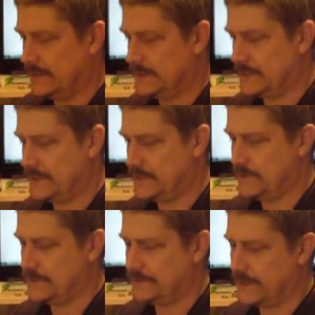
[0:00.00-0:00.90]
There's another
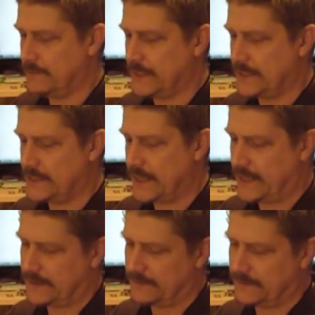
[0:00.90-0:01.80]
2 or 3 metres
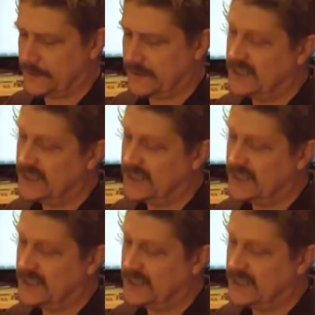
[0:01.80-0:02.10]
there because I was